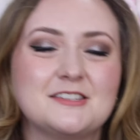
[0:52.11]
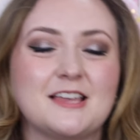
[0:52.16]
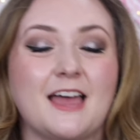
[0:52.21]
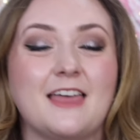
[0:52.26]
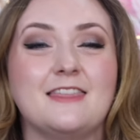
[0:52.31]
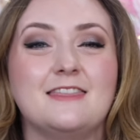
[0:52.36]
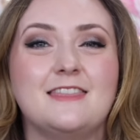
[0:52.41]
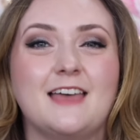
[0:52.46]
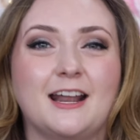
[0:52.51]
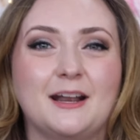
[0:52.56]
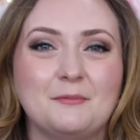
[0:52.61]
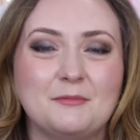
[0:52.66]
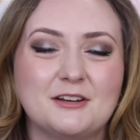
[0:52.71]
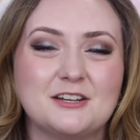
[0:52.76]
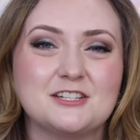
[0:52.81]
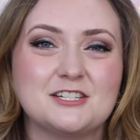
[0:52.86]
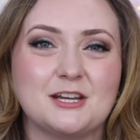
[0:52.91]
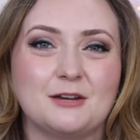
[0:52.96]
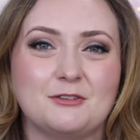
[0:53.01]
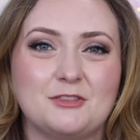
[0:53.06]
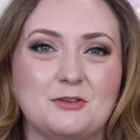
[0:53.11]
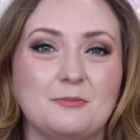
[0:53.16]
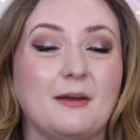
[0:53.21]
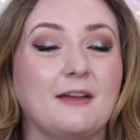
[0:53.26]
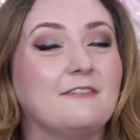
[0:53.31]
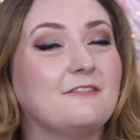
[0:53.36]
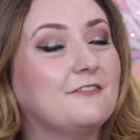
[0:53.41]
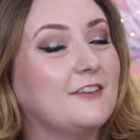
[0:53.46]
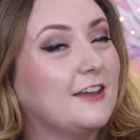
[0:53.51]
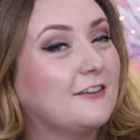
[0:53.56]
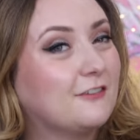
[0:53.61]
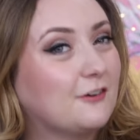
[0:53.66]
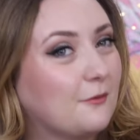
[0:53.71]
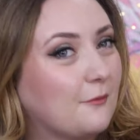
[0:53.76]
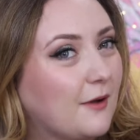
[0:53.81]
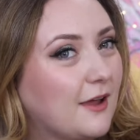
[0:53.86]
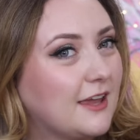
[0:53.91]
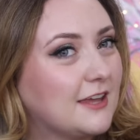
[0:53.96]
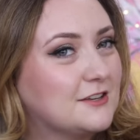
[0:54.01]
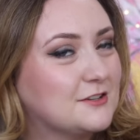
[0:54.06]
And then I'm going to share with you my favorite
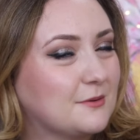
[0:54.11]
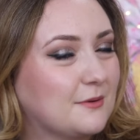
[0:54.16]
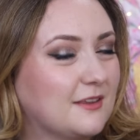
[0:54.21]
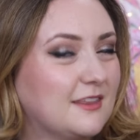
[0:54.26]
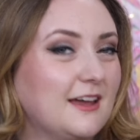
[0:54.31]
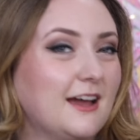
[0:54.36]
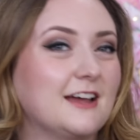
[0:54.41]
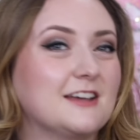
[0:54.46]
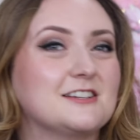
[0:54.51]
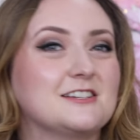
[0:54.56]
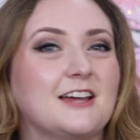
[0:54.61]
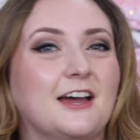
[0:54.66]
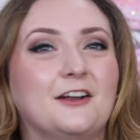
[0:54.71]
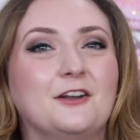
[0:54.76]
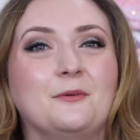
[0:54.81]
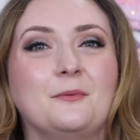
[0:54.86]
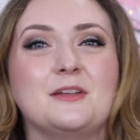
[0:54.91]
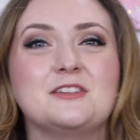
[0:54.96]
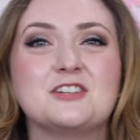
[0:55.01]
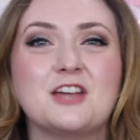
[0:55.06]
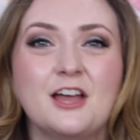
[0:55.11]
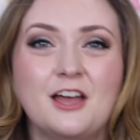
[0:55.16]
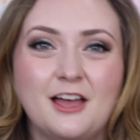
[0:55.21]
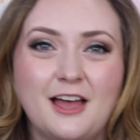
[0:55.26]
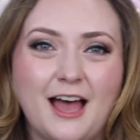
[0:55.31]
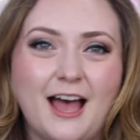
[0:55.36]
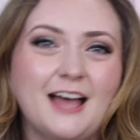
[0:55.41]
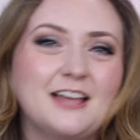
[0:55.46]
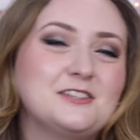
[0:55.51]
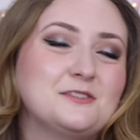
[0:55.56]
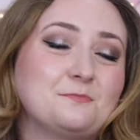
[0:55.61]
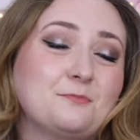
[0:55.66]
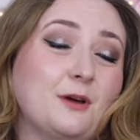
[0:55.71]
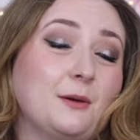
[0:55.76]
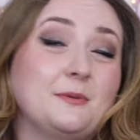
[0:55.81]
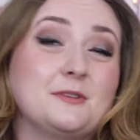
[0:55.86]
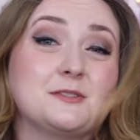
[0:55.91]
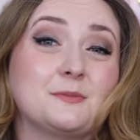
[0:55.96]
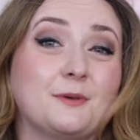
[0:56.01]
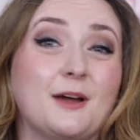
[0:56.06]
way to wear the eyeshadow, which as
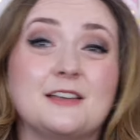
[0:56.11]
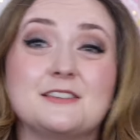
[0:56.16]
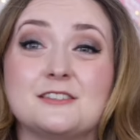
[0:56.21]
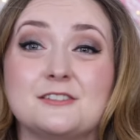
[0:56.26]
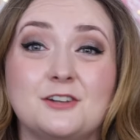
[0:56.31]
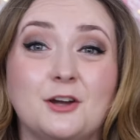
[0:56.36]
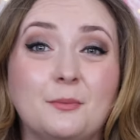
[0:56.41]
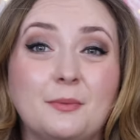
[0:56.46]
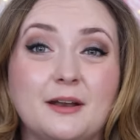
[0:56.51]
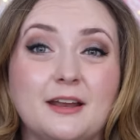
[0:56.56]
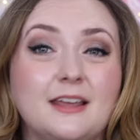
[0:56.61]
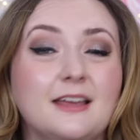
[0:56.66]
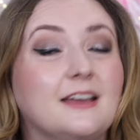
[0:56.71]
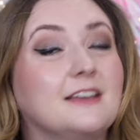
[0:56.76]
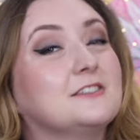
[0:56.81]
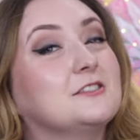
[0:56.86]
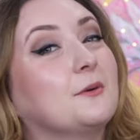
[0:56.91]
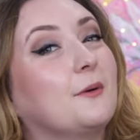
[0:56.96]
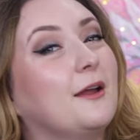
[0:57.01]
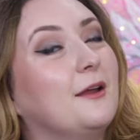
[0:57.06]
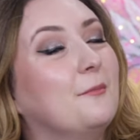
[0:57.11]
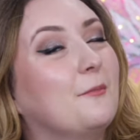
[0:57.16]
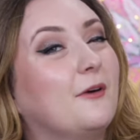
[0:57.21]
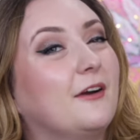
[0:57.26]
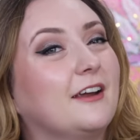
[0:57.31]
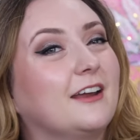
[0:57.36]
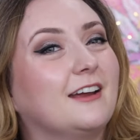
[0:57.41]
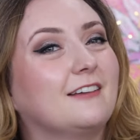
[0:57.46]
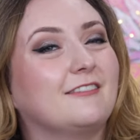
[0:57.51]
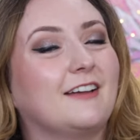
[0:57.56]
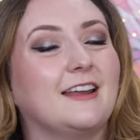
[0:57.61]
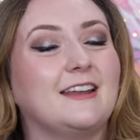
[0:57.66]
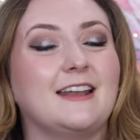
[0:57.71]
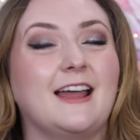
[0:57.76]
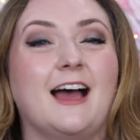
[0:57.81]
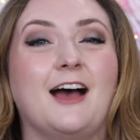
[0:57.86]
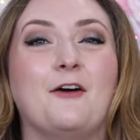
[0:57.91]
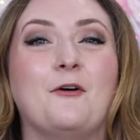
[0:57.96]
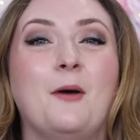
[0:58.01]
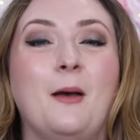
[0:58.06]
probably surprises nobody, is the way I'm wearing it right
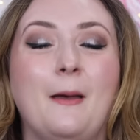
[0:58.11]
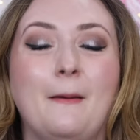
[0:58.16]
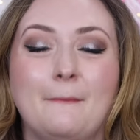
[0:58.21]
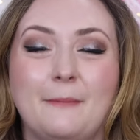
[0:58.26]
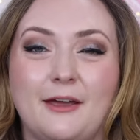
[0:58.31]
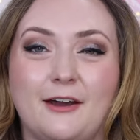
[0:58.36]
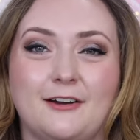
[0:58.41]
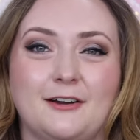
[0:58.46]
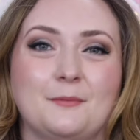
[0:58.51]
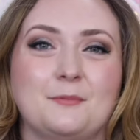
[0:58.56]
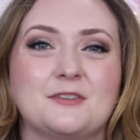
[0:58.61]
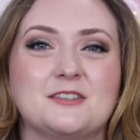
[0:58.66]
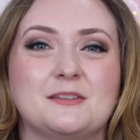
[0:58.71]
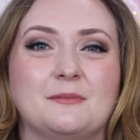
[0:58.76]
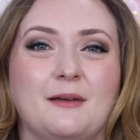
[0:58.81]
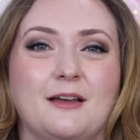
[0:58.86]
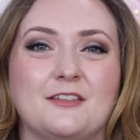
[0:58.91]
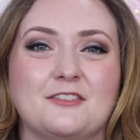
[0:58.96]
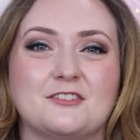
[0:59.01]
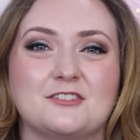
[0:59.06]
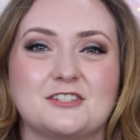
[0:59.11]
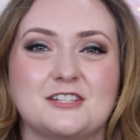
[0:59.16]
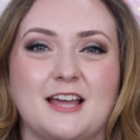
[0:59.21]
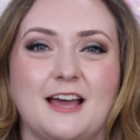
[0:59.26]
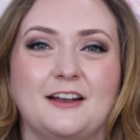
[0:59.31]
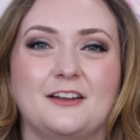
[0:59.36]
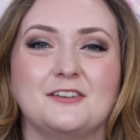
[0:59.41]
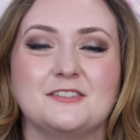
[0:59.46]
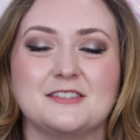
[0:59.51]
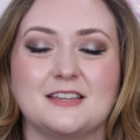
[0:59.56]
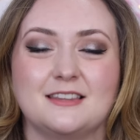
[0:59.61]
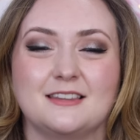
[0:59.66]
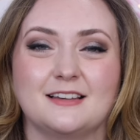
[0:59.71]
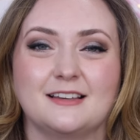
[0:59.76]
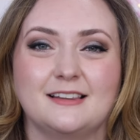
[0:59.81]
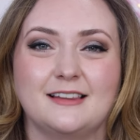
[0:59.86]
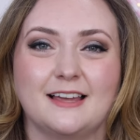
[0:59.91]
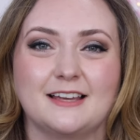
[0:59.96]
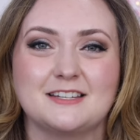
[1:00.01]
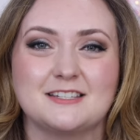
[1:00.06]
now, paired up with some other shadows in the
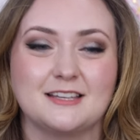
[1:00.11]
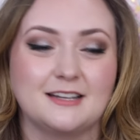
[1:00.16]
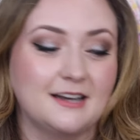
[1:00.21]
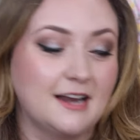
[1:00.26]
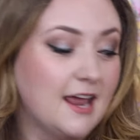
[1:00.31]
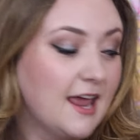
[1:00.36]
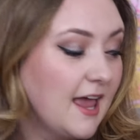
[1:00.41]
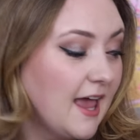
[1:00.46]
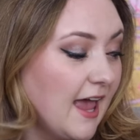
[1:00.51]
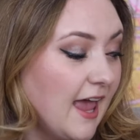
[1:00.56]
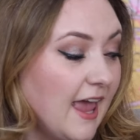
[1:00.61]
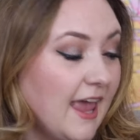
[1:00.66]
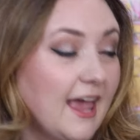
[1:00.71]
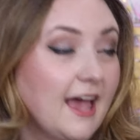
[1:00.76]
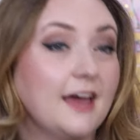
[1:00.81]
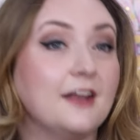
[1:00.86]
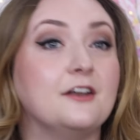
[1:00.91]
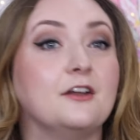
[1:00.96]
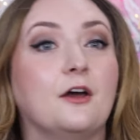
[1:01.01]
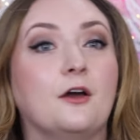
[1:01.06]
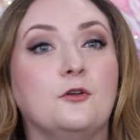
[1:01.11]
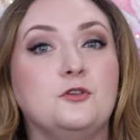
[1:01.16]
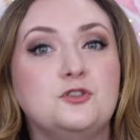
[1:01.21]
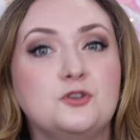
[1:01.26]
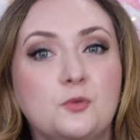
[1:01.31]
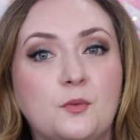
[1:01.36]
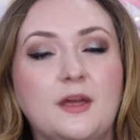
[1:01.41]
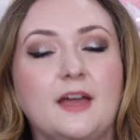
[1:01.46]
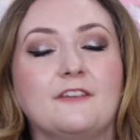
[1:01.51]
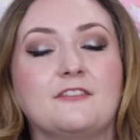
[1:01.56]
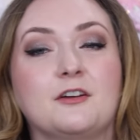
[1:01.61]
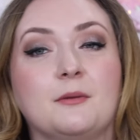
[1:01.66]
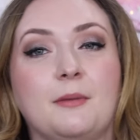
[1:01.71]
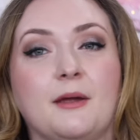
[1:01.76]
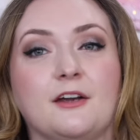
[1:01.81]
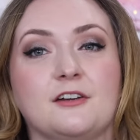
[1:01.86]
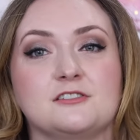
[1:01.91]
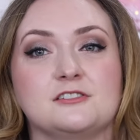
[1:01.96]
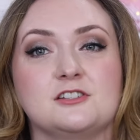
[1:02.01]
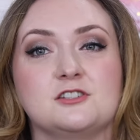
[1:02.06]
collection. And do we have
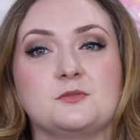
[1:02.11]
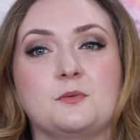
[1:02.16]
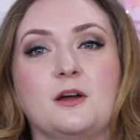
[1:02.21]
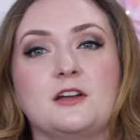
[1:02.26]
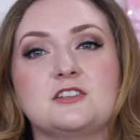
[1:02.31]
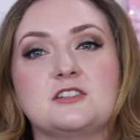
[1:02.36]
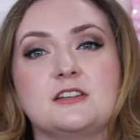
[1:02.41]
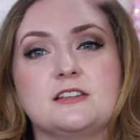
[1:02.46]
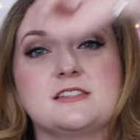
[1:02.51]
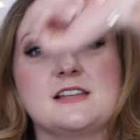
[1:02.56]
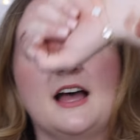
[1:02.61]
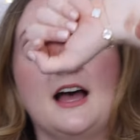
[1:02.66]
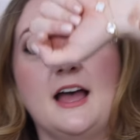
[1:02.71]
comparison swatches?